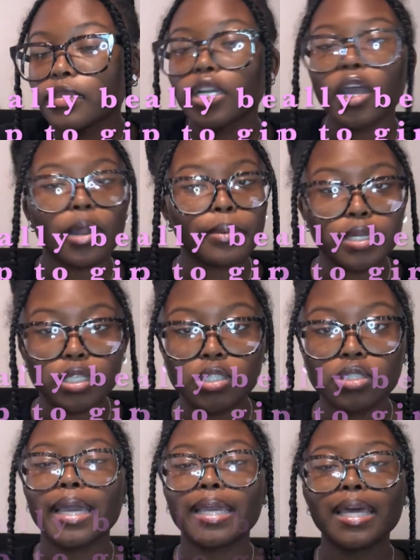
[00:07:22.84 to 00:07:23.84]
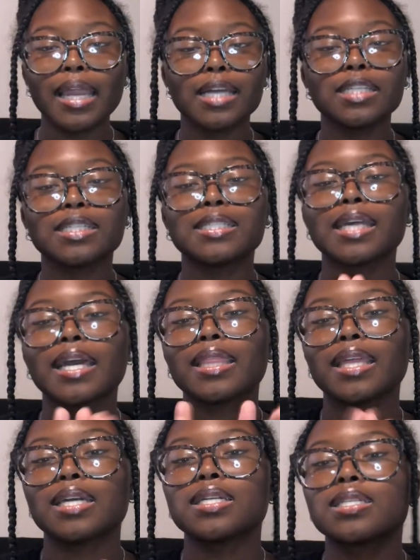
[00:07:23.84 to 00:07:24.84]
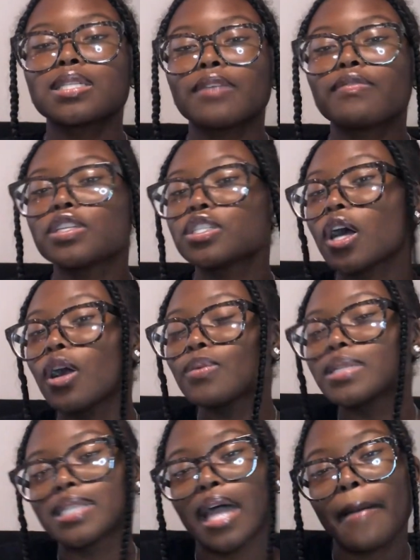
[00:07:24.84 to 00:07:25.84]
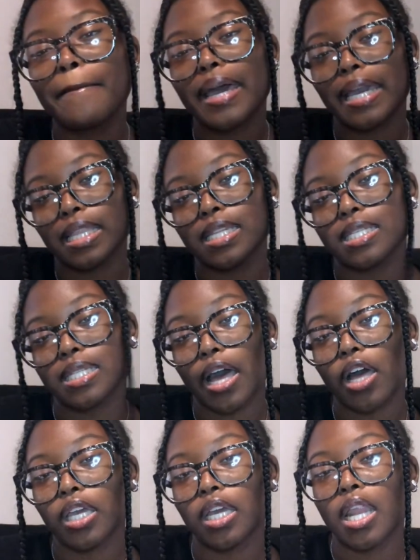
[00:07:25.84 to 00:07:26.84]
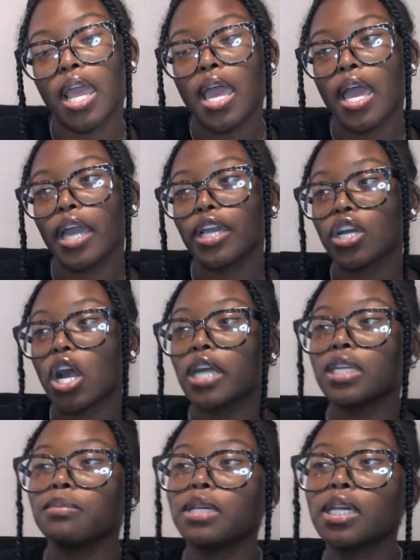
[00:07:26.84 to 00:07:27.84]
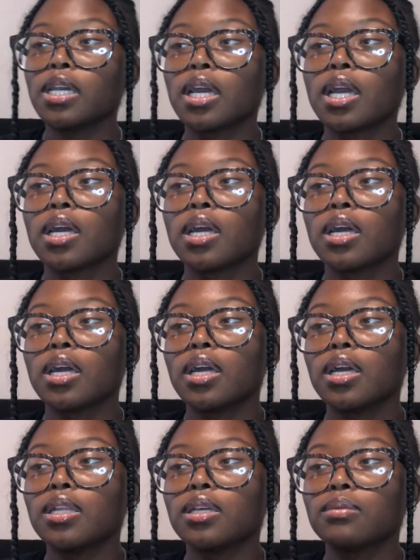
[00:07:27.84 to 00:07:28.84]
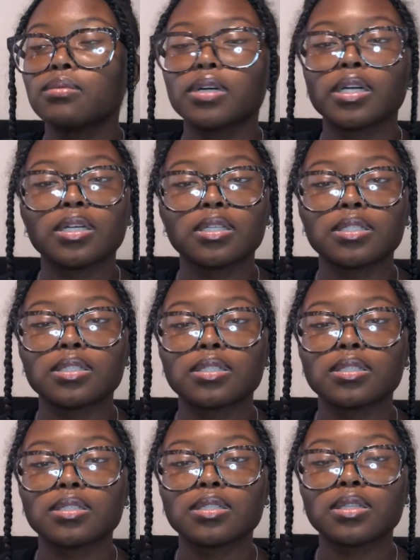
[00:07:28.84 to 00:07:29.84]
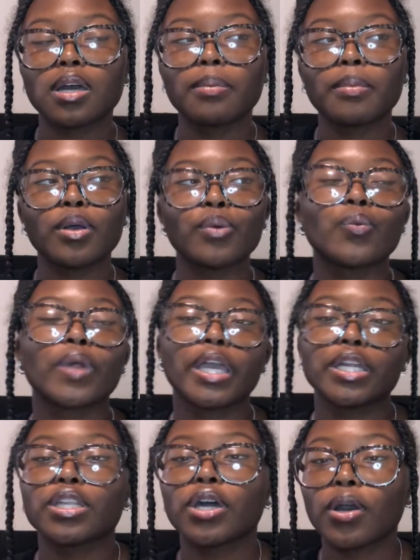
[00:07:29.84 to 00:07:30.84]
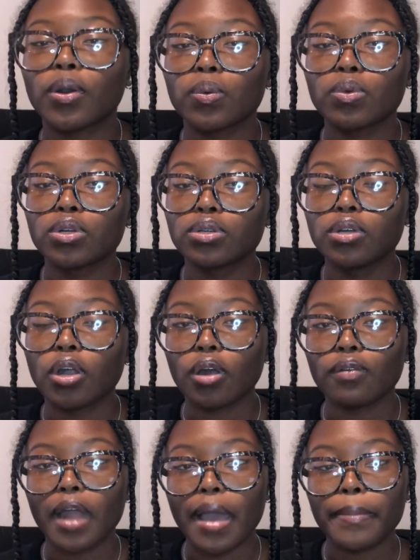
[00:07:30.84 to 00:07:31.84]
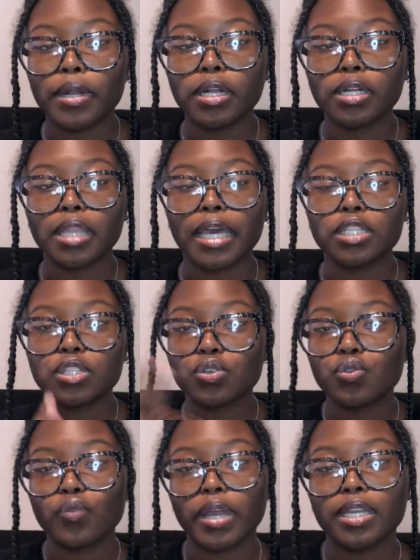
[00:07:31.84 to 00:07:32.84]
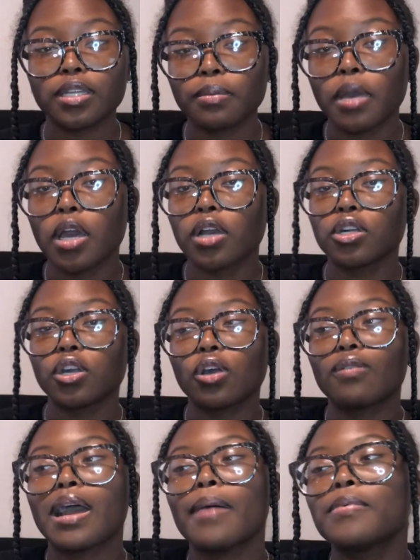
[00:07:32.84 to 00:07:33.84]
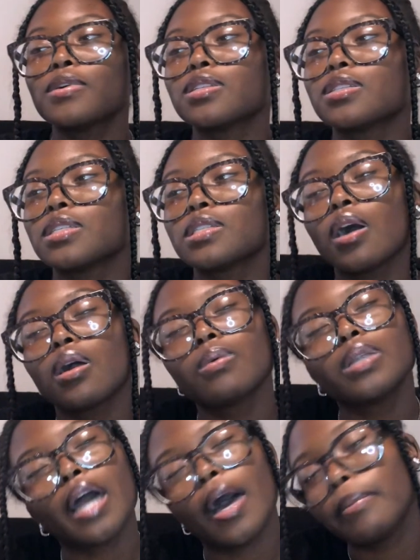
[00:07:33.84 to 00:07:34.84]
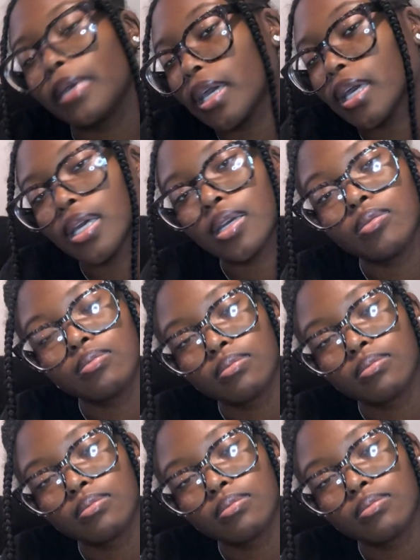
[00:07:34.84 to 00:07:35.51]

Garbage. Can I just say this? If the song was not Megan Thee Stallion and Cardi B, and it was some rando girl rapper, like two random girl rappers, the song would not be a hit.